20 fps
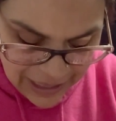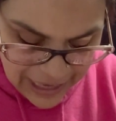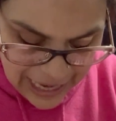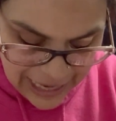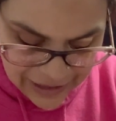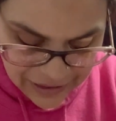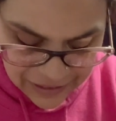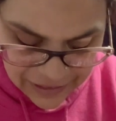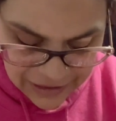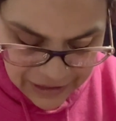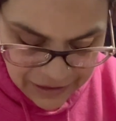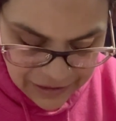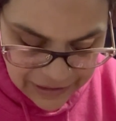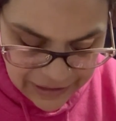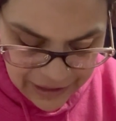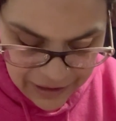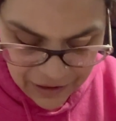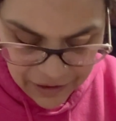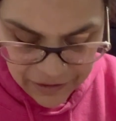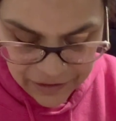I think
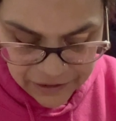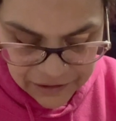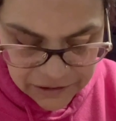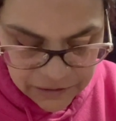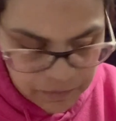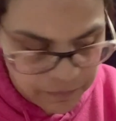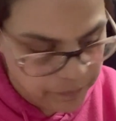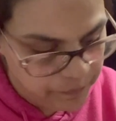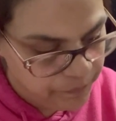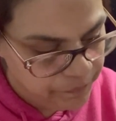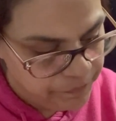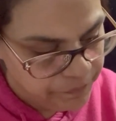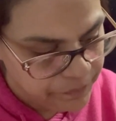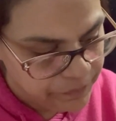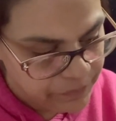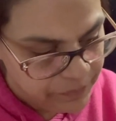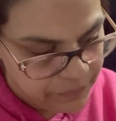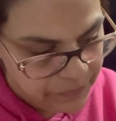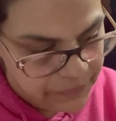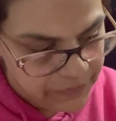that
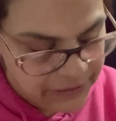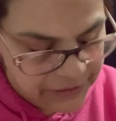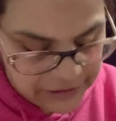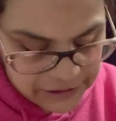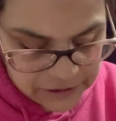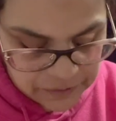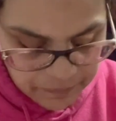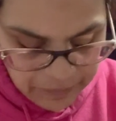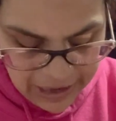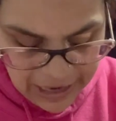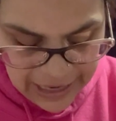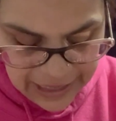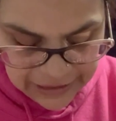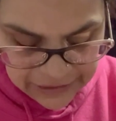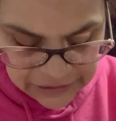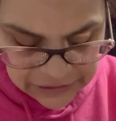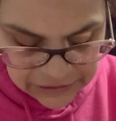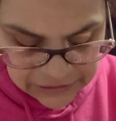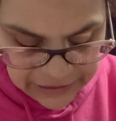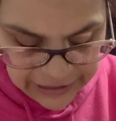this
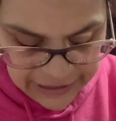box